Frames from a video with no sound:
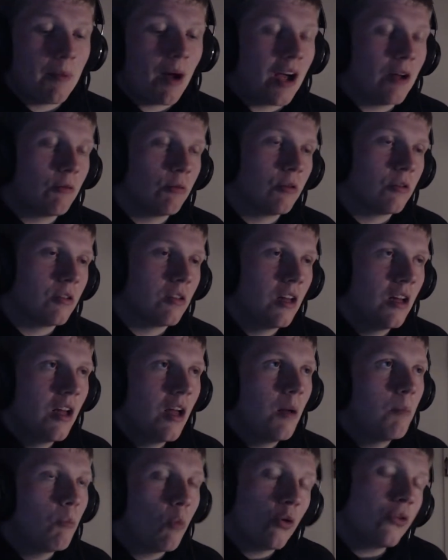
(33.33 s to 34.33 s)
I will
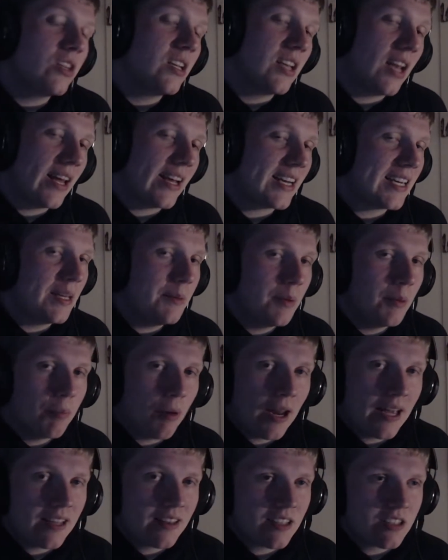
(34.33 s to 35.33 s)
more than likely be
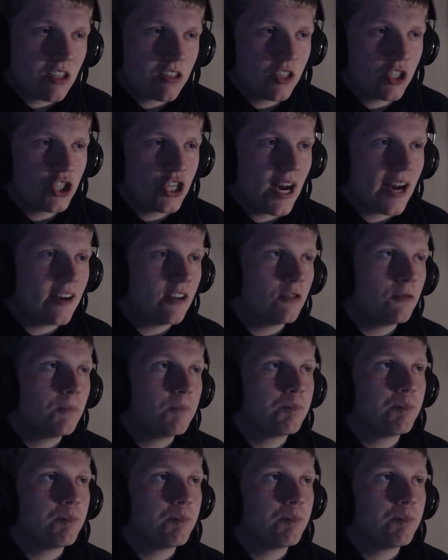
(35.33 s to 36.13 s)
playing this on the channel,